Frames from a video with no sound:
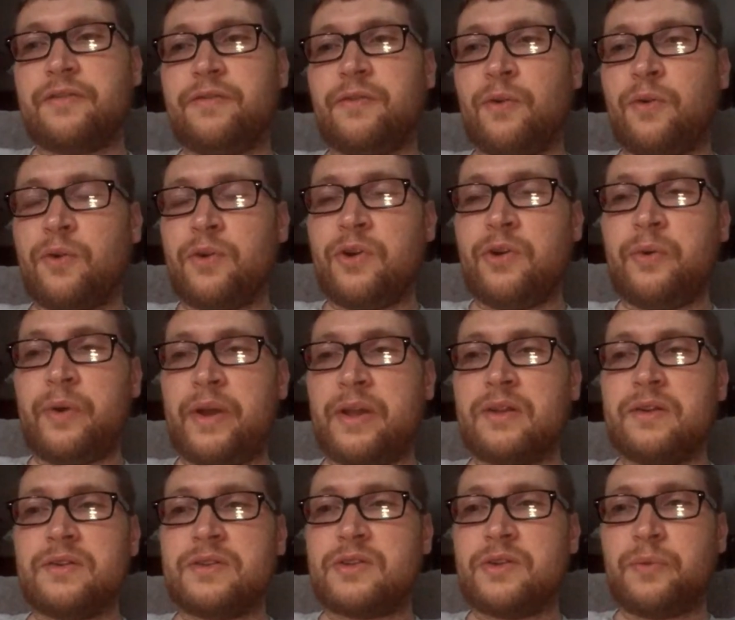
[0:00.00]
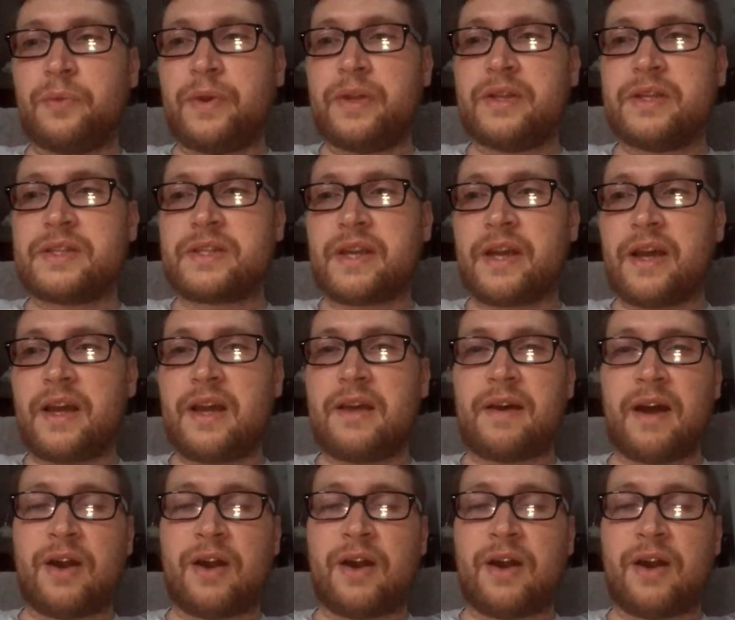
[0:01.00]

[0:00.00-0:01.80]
for New England to win this game.